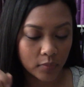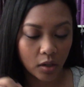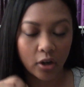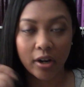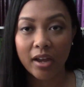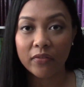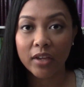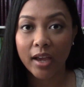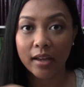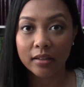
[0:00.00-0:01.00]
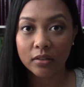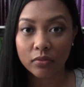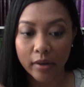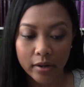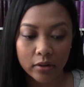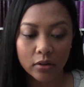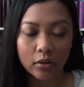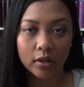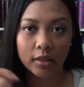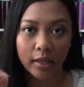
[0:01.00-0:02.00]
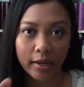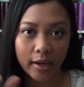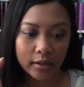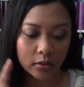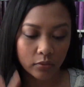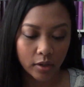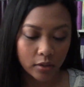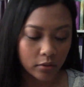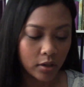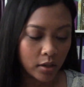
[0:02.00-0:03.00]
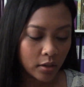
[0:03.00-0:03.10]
a heavy-handed writer or a light-handed writer.